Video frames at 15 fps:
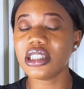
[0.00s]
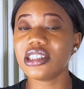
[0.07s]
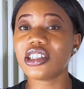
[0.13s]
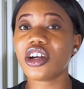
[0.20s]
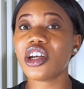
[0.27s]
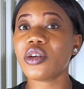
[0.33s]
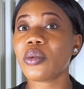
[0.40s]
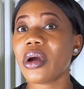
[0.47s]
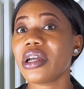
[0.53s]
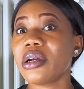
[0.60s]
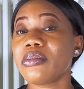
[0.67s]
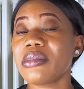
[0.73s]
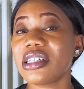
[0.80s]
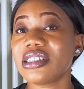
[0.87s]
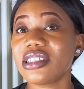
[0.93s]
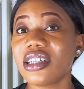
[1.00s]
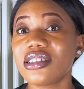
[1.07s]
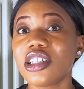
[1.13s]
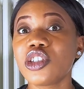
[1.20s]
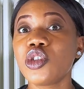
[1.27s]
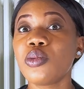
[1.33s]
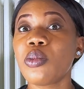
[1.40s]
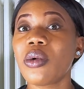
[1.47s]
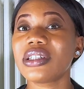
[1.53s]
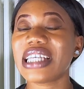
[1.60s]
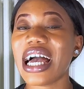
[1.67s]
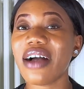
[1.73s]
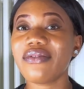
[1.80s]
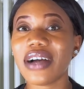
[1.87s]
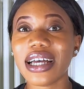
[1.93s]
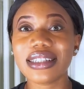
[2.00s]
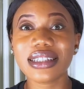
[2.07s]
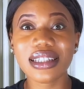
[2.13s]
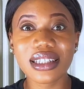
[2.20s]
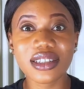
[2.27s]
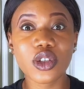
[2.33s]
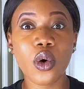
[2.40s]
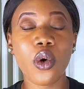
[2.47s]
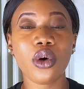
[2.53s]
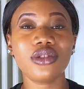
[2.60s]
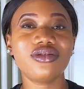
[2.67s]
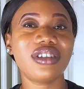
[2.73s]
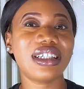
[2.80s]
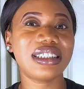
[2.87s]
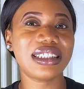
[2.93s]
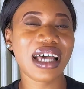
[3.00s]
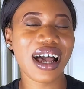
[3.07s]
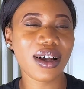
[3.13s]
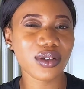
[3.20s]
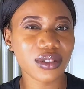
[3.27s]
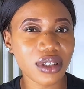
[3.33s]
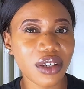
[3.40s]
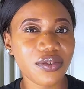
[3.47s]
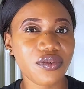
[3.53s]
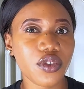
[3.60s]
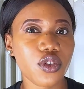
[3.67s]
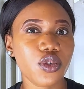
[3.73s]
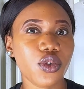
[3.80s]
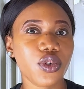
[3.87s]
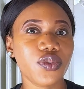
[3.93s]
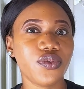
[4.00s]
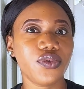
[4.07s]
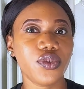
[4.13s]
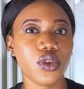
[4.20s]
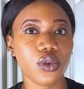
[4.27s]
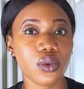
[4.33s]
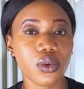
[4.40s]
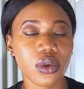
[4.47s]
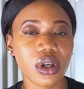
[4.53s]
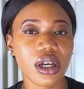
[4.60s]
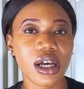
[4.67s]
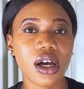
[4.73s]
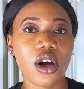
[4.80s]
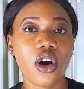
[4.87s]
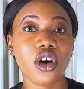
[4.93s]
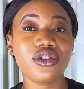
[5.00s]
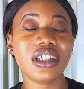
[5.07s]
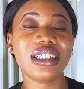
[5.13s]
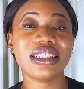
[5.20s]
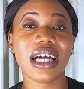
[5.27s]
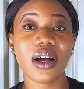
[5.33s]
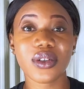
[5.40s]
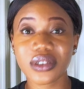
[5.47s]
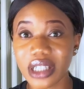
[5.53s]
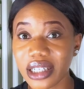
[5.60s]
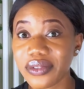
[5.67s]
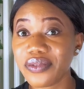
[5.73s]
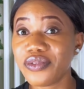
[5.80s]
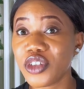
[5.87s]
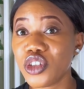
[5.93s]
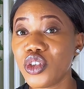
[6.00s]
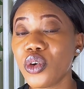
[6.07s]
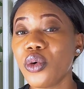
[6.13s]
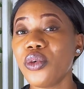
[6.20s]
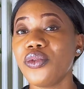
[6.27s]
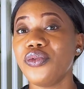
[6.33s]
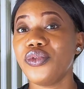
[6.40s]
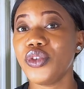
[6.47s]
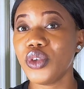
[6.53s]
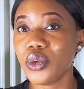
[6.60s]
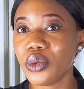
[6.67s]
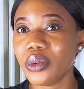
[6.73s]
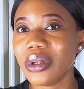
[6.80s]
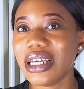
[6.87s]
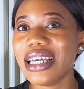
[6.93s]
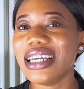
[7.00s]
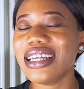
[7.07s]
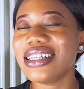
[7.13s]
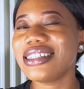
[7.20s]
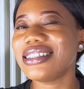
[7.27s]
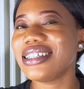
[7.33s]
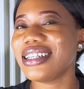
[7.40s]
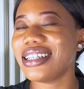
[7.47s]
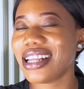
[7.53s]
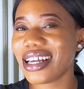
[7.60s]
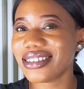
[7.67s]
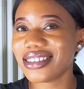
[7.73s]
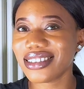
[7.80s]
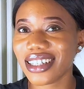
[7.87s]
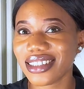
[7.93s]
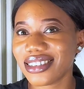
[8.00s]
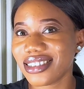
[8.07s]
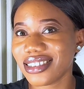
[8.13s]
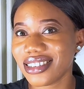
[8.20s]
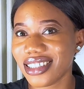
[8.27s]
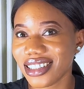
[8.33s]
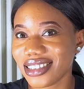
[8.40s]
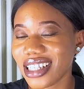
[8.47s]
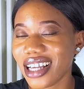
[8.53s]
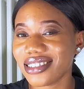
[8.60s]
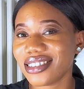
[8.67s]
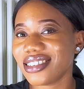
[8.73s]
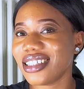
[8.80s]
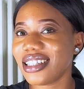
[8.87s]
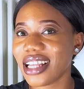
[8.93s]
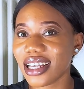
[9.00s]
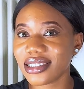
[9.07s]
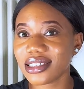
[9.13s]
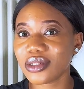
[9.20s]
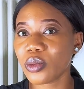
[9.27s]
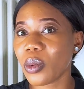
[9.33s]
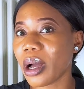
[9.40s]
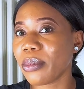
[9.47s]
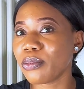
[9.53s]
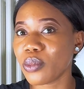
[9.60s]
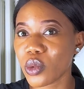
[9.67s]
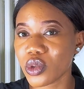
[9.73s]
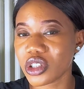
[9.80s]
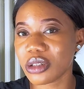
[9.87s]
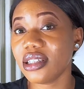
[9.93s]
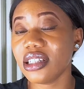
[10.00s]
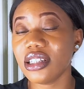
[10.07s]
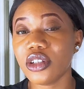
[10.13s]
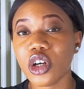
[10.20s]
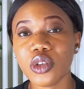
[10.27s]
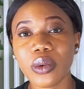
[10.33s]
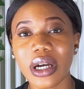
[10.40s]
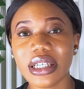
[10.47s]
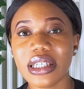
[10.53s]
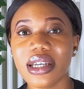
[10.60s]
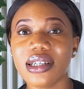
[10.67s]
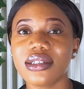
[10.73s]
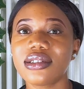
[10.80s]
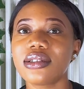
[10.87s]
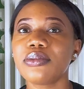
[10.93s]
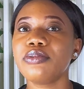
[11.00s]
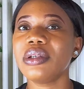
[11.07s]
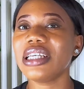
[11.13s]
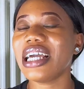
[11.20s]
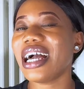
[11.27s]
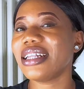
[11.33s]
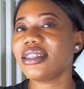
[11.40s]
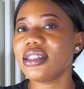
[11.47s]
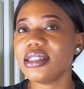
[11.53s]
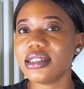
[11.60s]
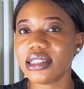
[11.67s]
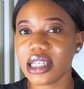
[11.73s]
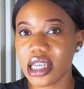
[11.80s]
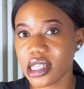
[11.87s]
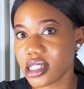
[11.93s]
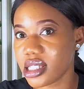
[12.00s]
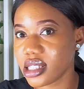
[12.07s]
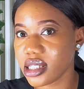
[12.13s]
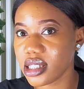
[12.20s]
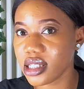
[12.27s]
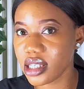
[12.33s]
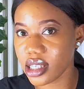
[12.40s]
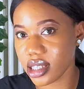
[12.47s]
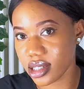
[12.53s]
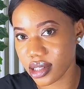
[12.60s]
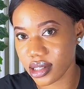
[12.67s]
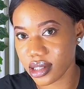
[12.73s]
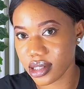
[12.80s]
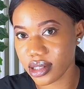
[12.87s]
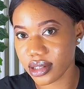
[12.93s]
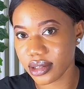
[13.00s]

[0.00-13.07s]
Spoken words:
The second requirement here is that you must have at least 100,000 videos view, 100,000 video view in the last 30 days, that's in the last 1 month. The third one here is be at least 18 years.